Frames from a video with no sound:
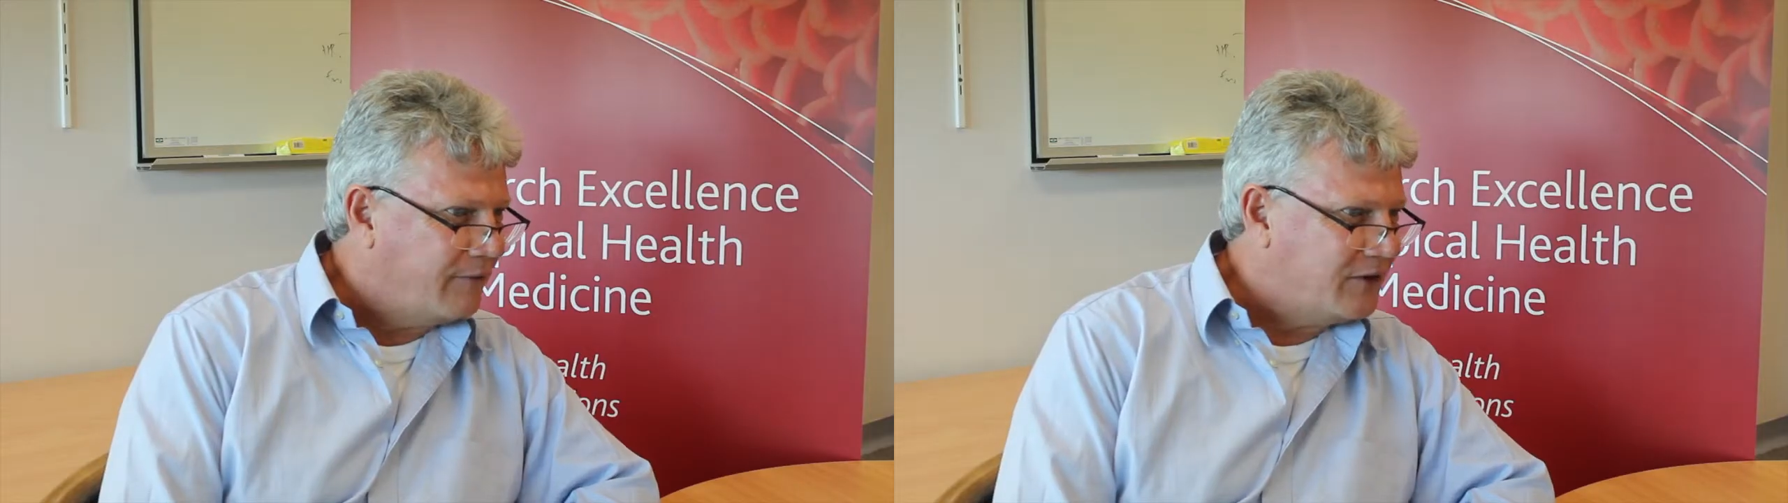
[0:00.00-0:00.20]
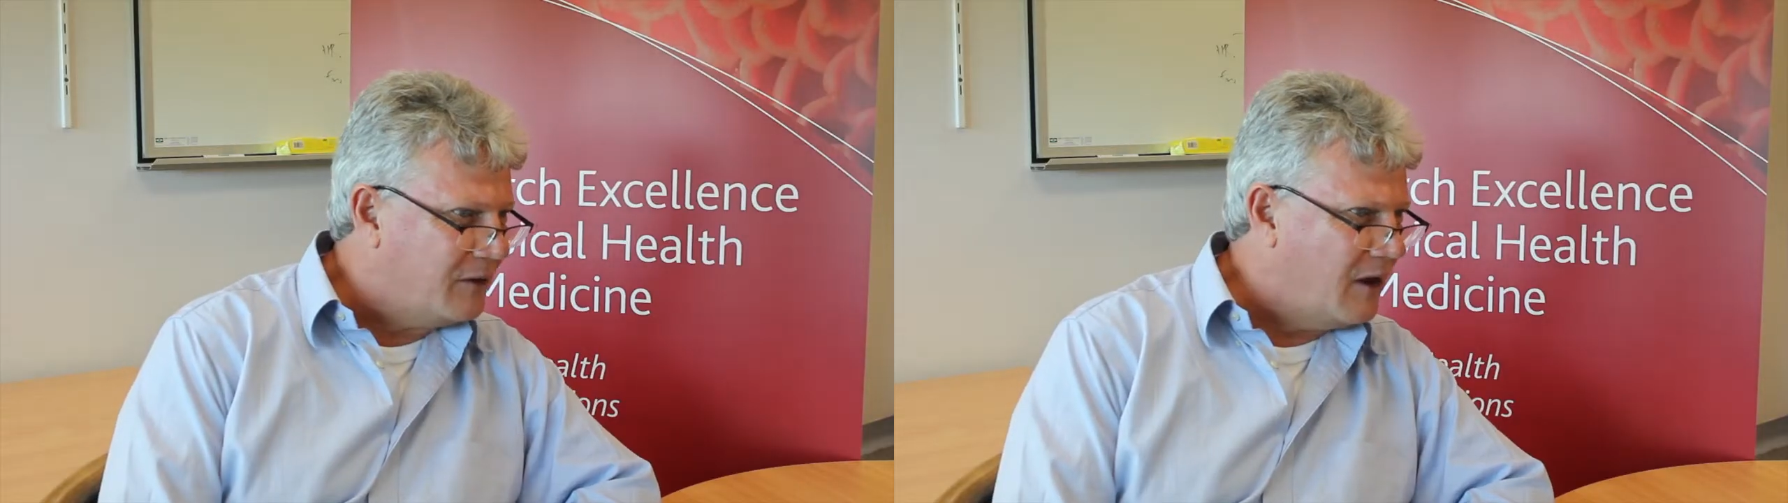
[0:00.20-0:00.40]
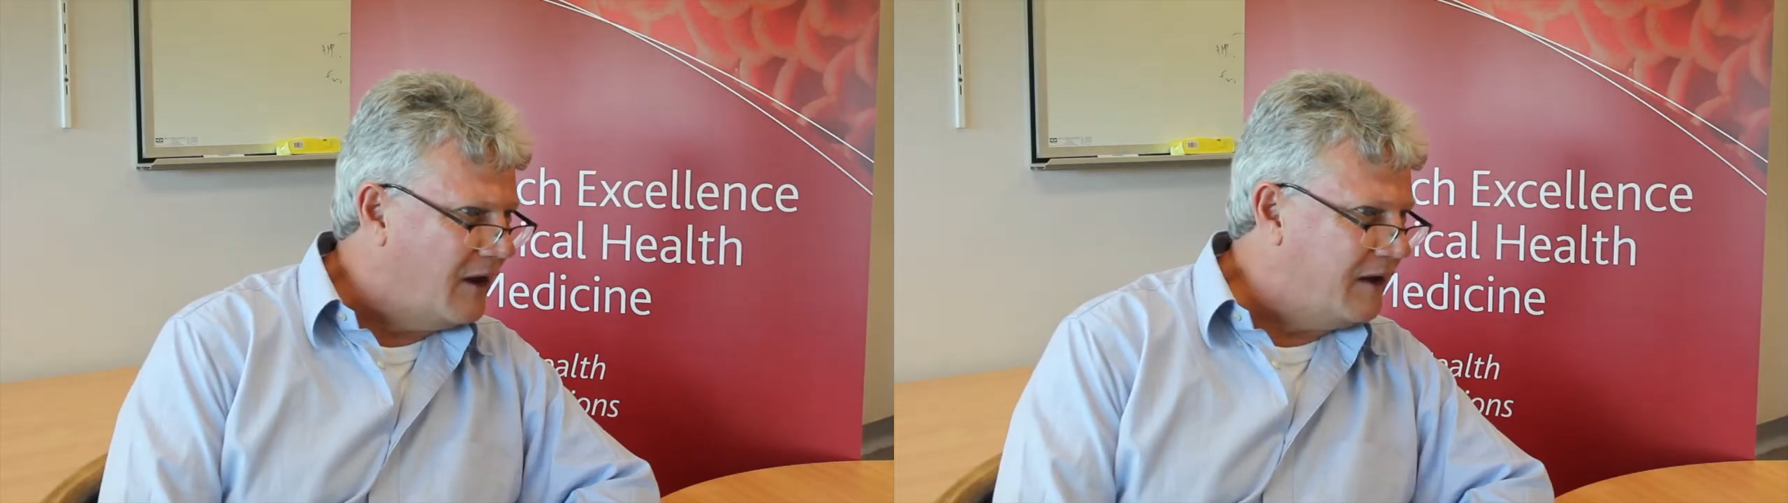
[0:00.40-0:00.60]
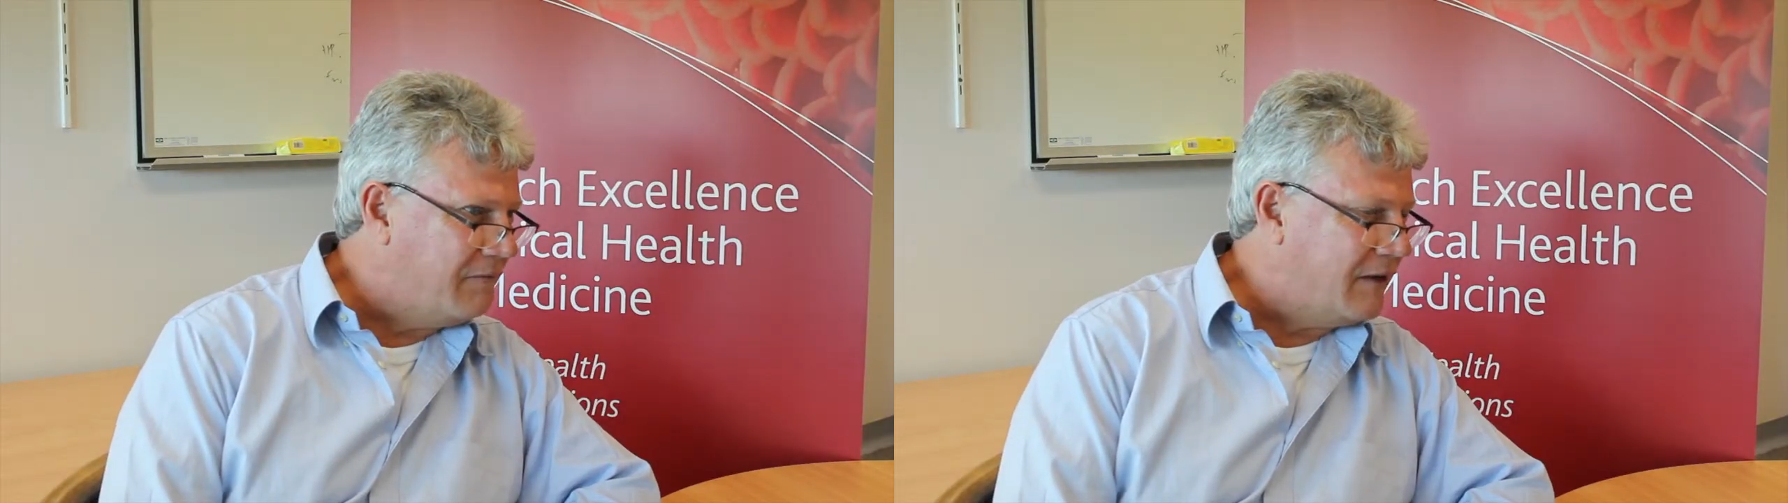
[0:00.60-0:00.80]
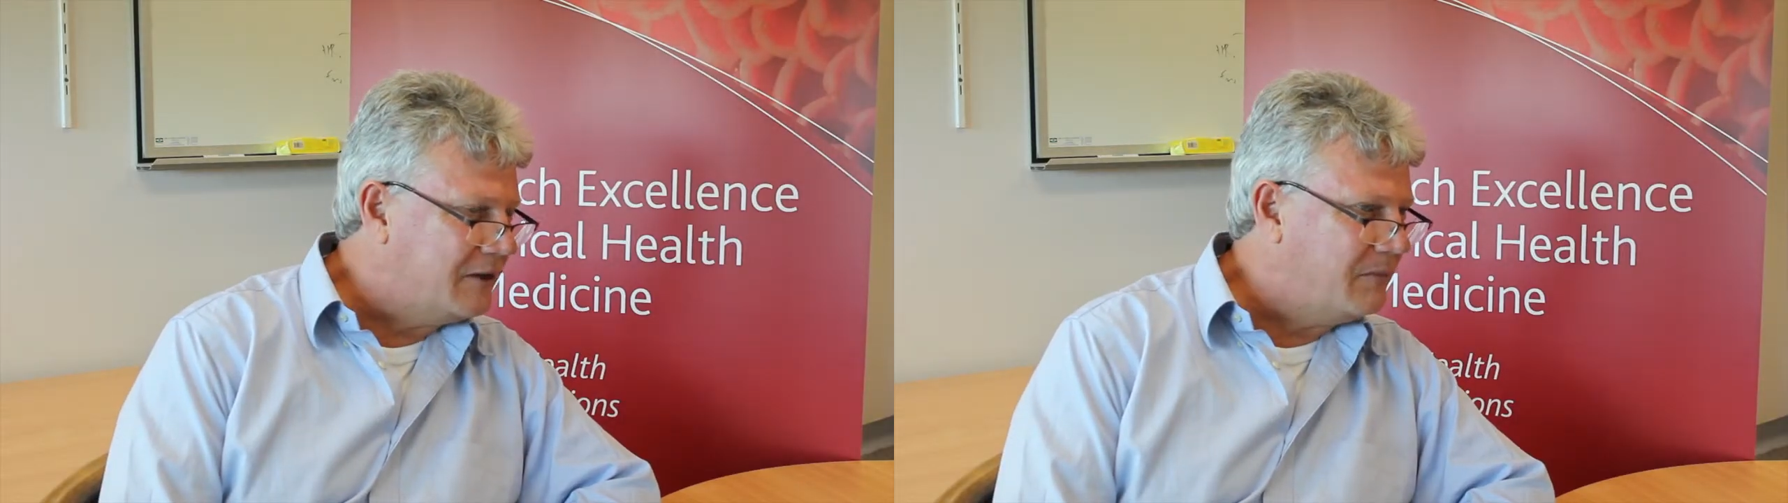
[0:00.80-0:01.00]
after an
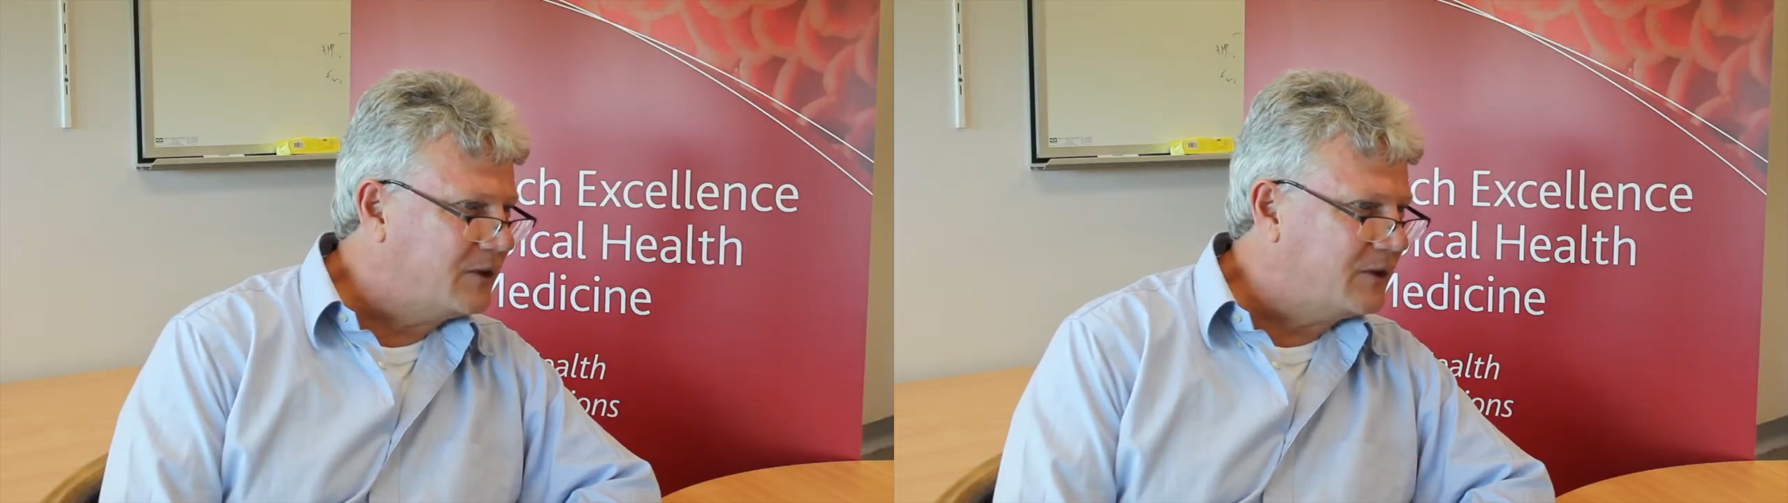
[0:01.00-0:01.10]
infected